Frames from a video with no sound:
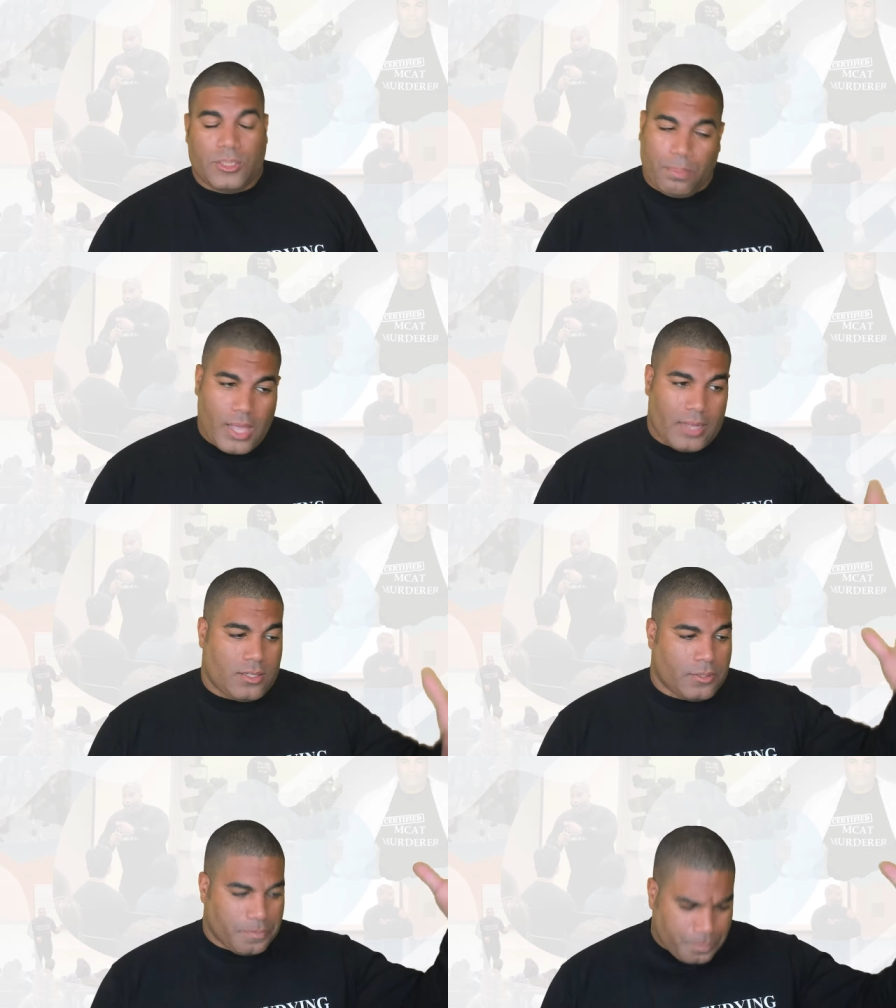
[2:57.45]

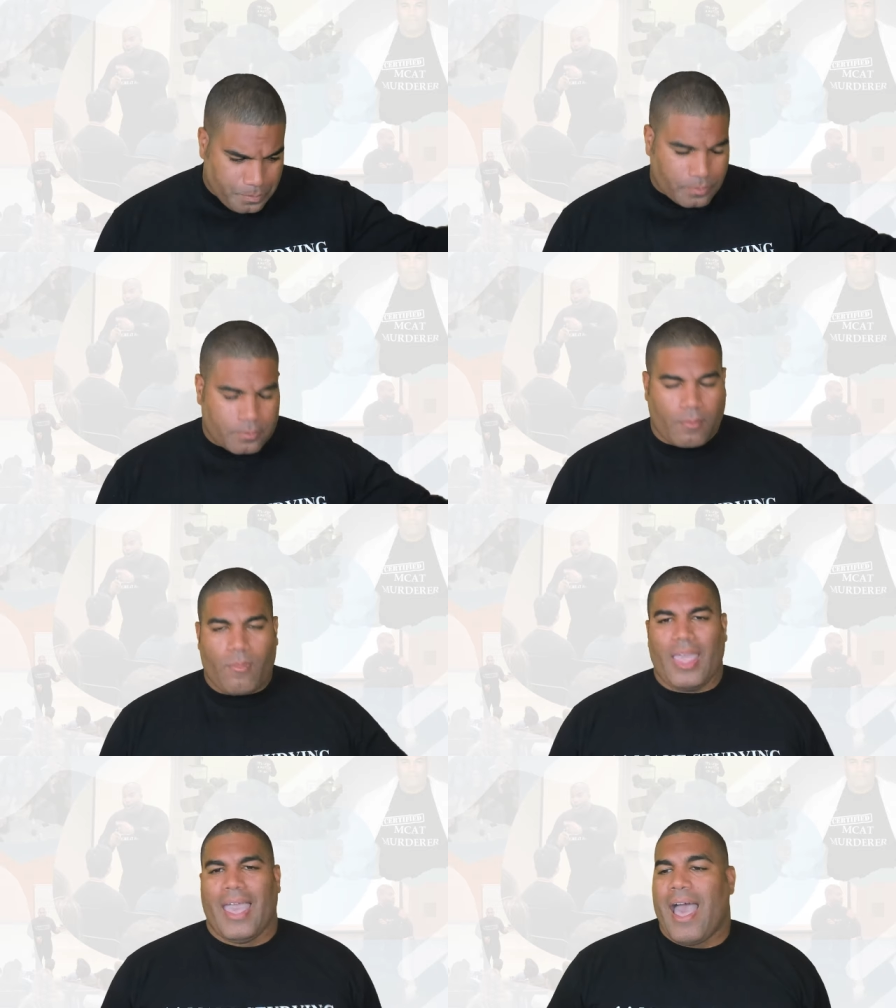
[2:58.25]
split
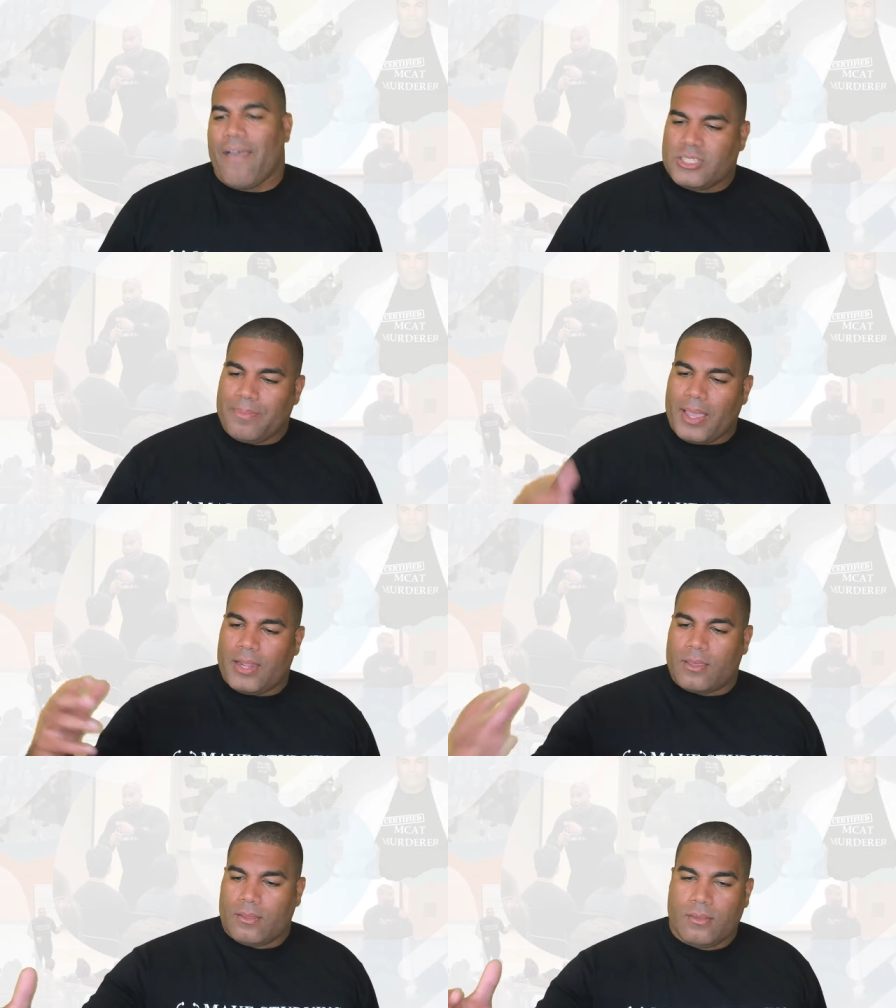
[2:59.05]
half
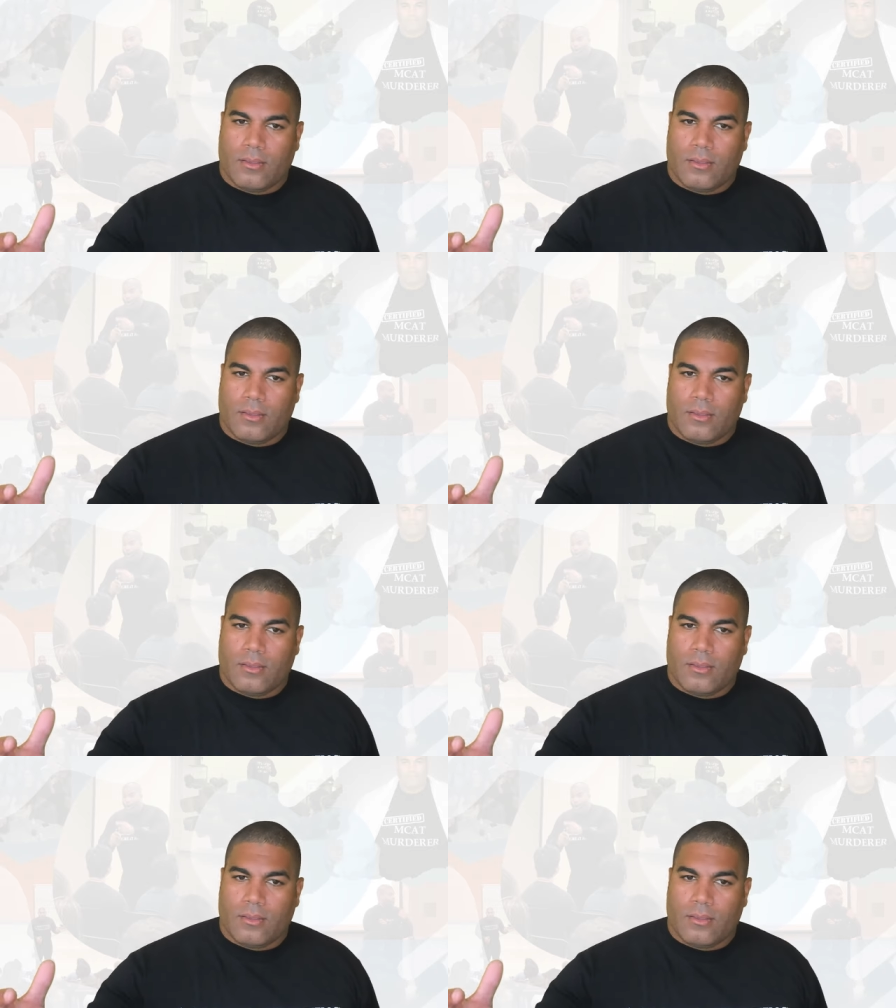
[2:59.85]
Hispanic,